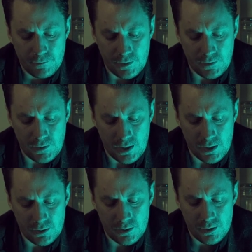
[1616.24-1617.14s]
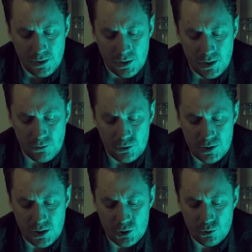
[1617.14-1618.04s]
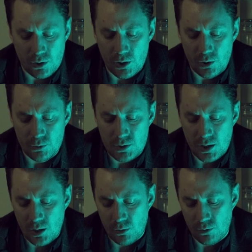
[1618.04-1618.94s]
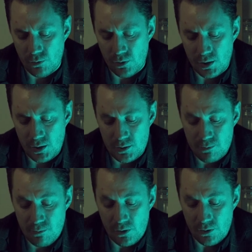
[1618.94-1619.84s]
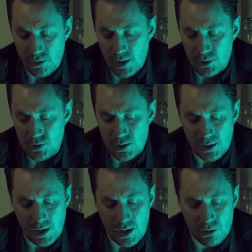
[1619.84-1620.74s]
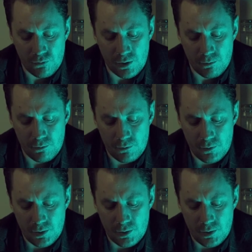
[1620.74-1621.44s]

In the end, he was sent to our hometown where his mother had to take care of him.